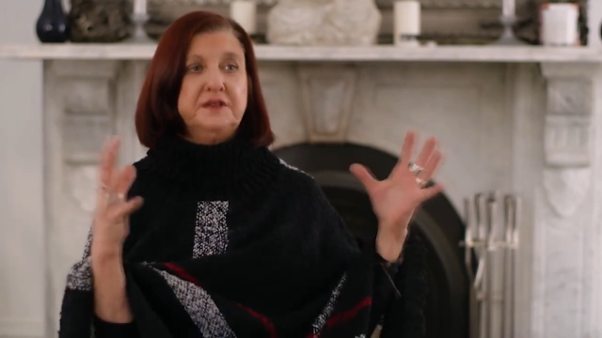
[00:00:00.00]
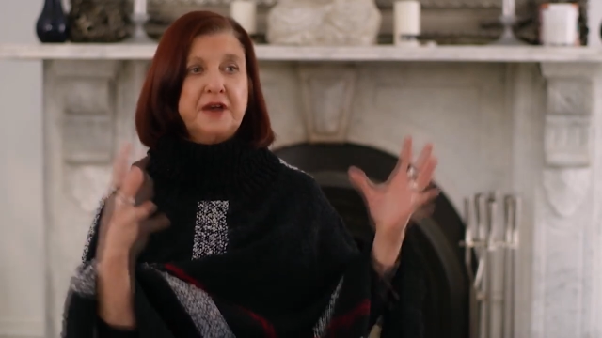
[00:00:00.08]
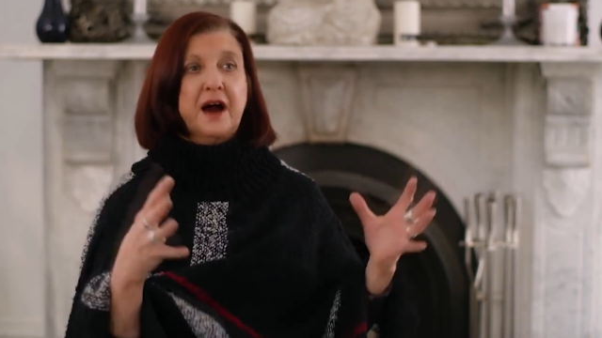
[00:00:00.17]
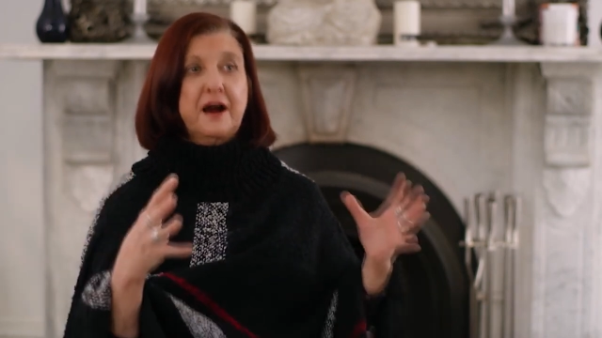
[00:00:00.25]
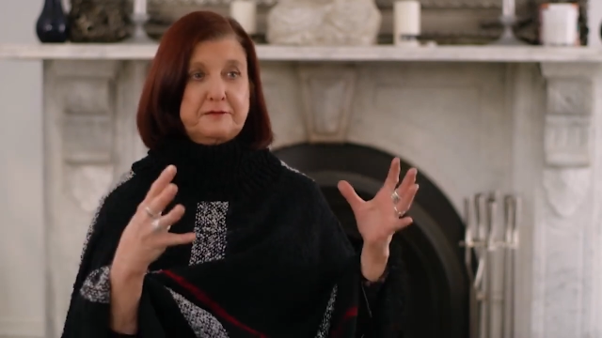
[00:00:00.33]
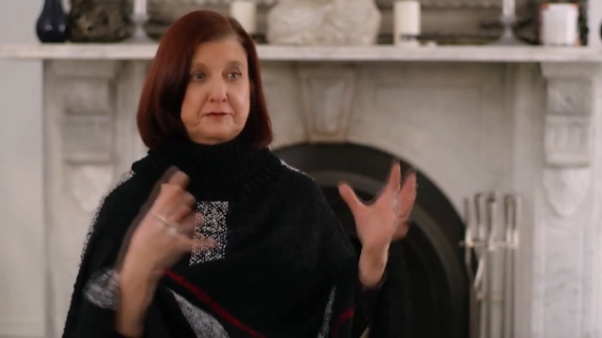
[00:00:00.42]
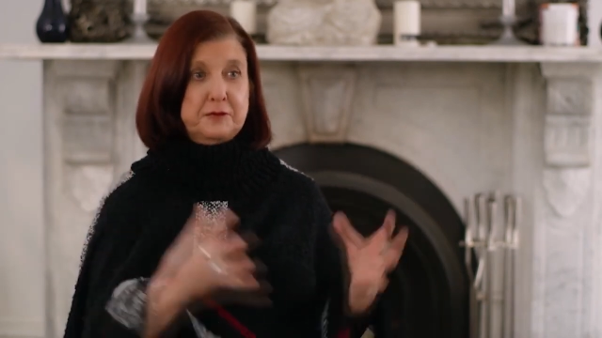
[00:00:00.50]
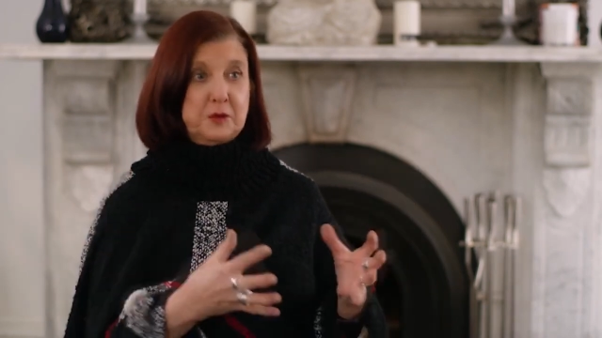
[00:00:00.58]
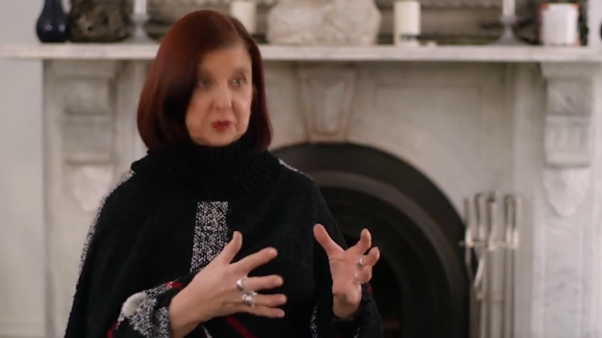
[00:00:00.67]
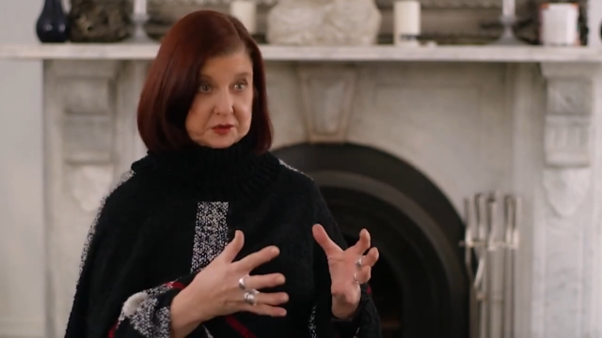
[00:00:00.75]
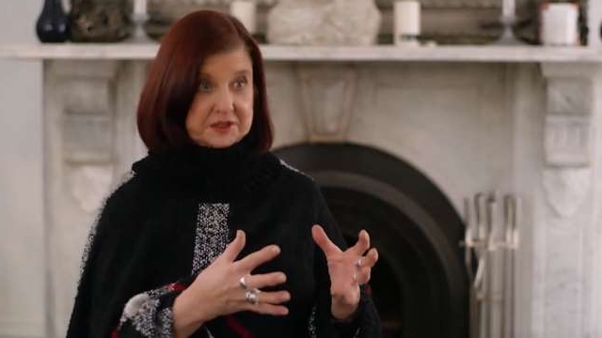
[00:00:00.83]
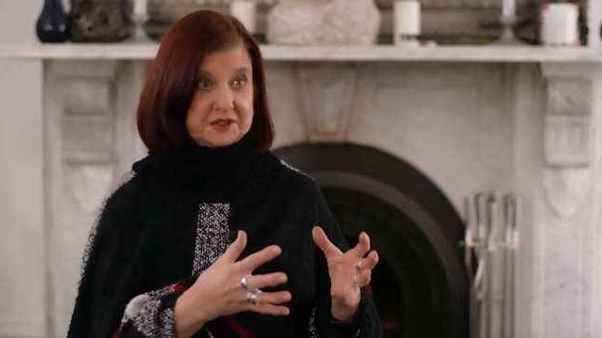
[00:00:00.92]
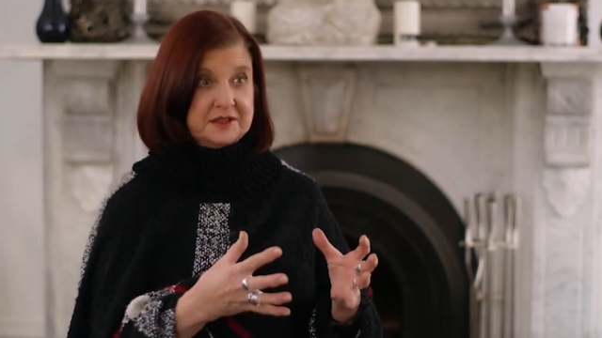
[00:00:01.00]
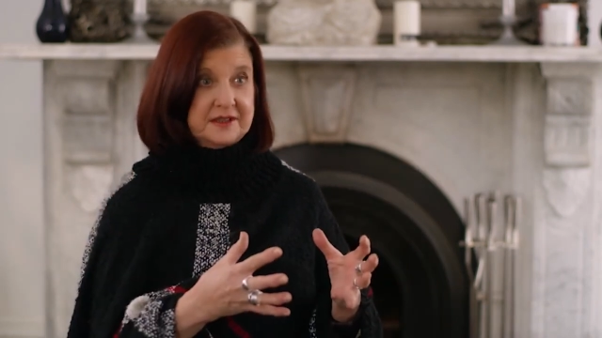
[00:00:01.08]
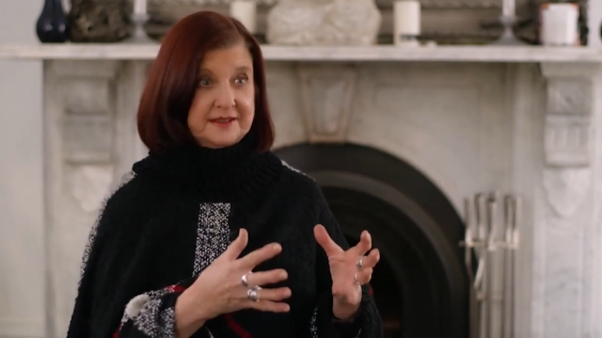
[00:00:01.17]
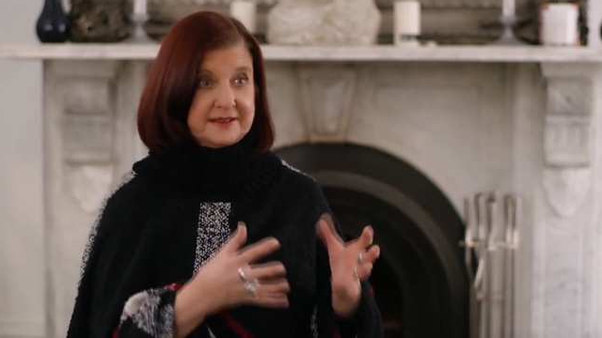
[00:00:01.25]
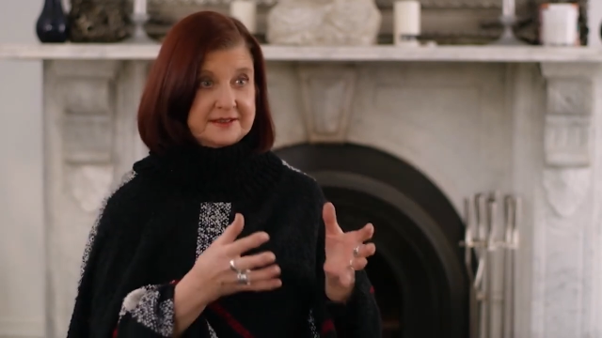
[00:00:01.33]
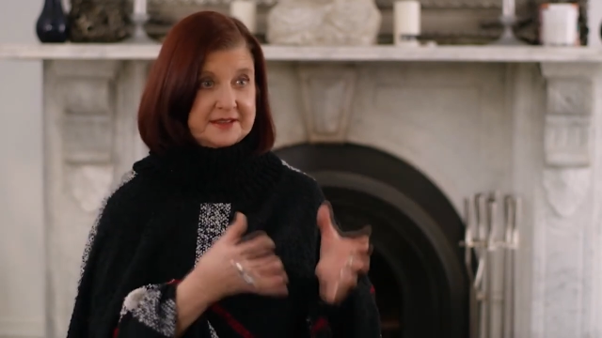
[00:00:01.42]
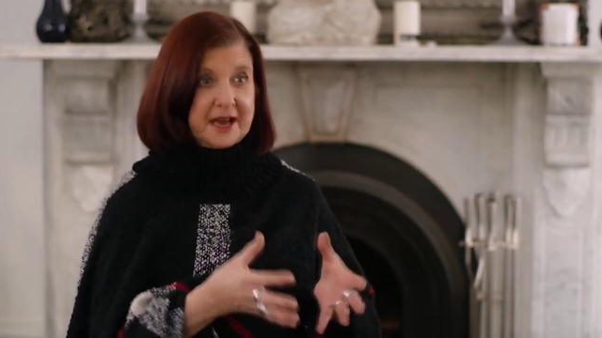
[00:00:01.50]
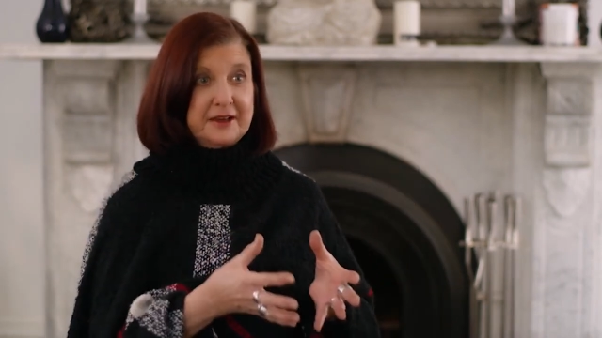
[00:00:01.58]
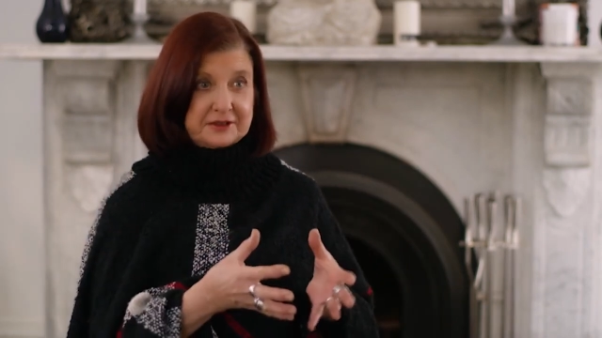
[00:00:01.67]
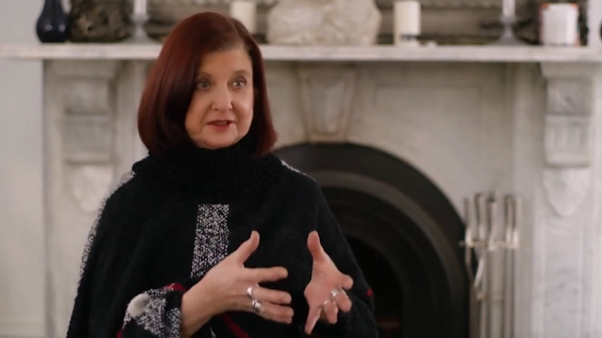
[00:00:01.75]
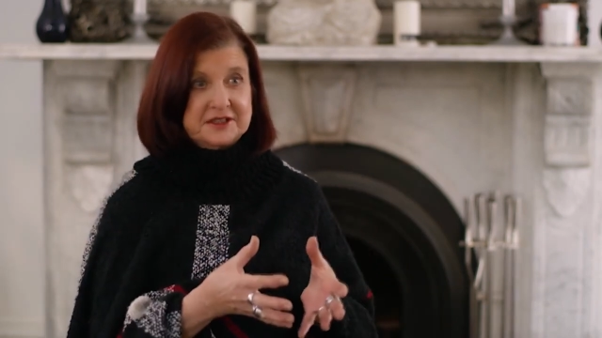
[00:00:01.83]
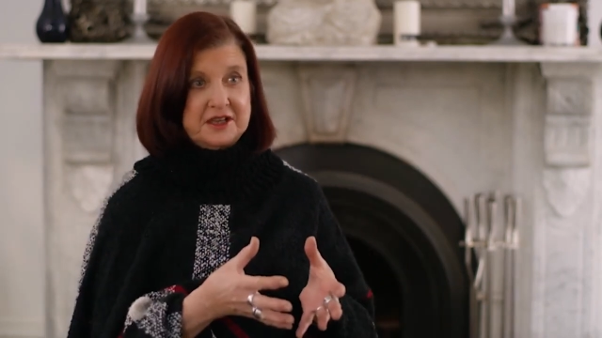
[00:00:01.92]
dark force
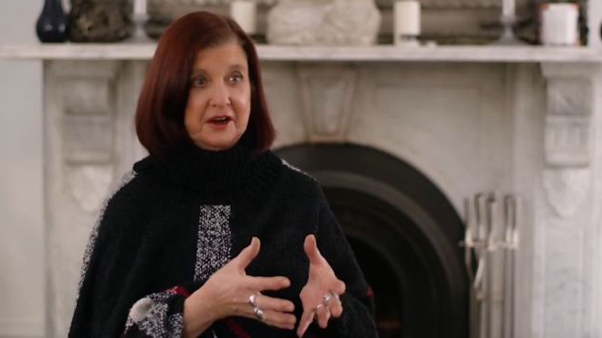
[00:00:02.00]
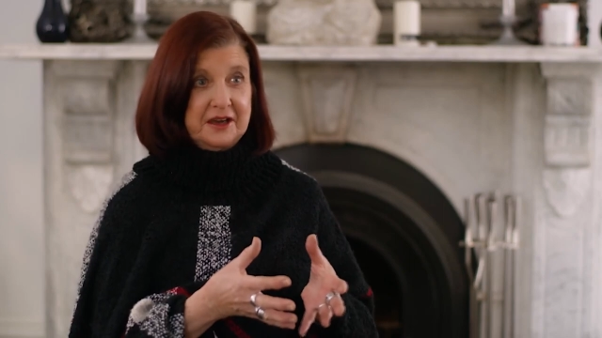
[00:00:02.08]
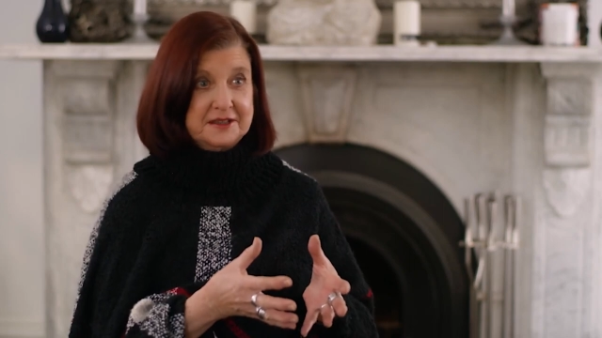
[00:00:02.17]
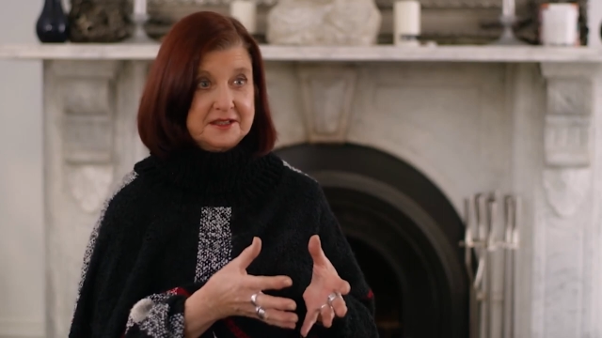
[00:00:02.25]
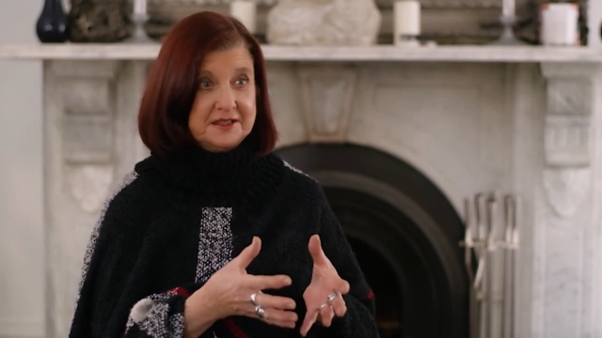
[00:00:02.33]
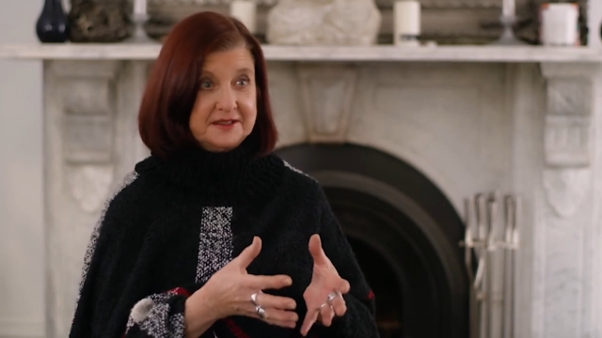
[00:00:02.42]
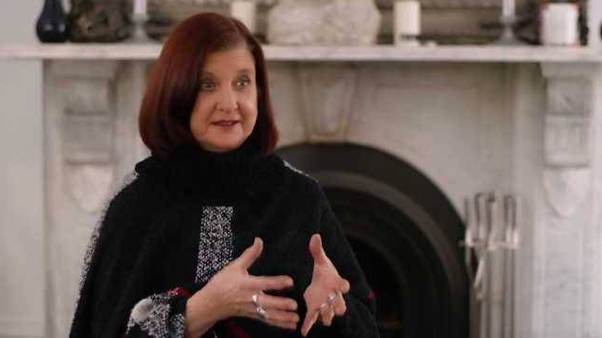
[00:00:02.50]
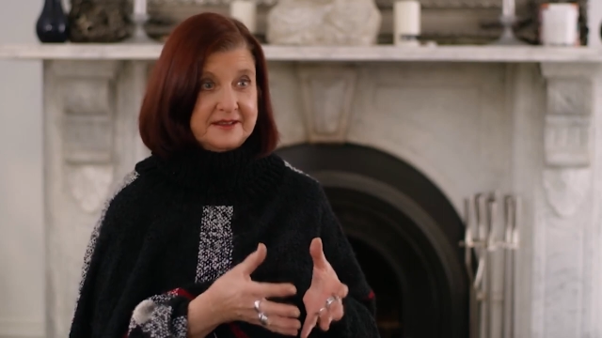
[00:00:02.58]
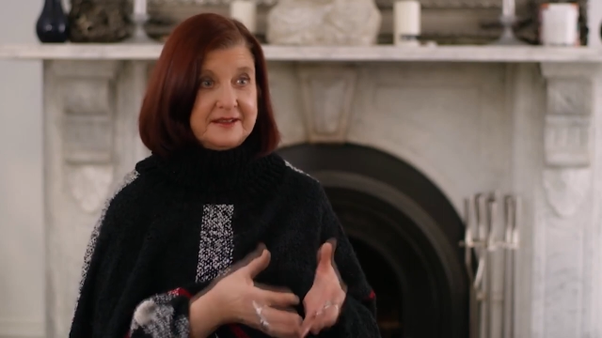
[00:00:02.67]
down to size